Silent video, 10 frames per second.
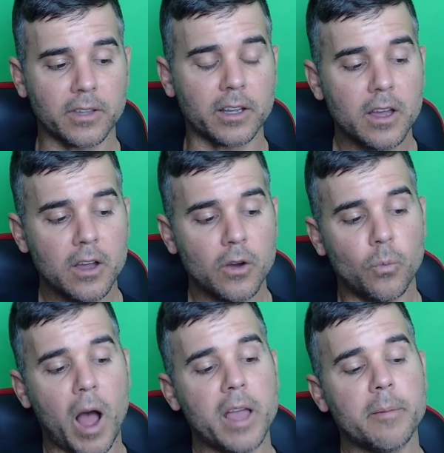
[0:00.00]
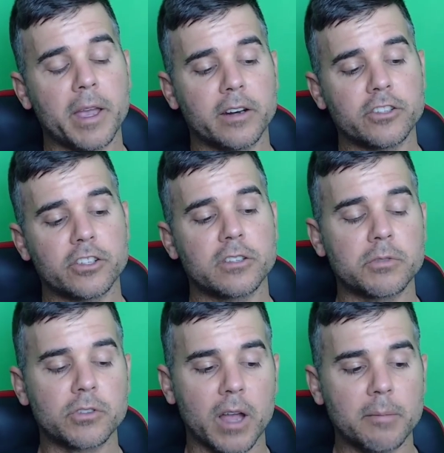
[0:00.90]
Like, why am I going to just
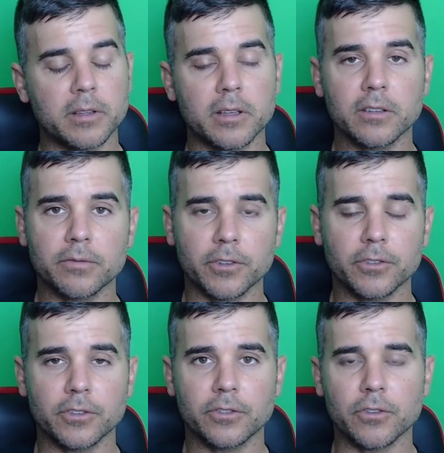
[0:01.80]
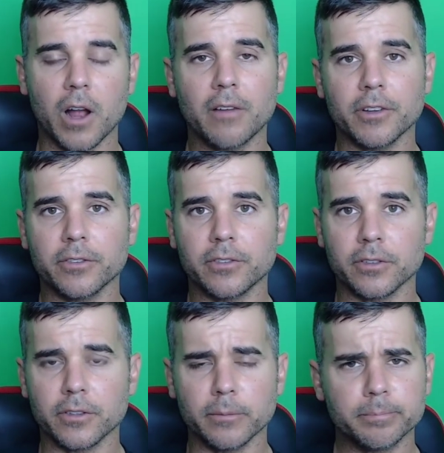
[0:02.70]
subscribe to this versus Strava's
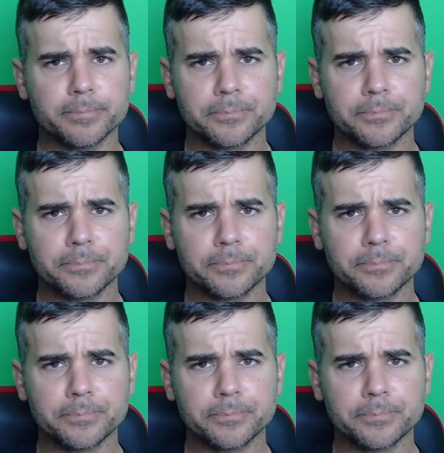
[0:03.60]
system?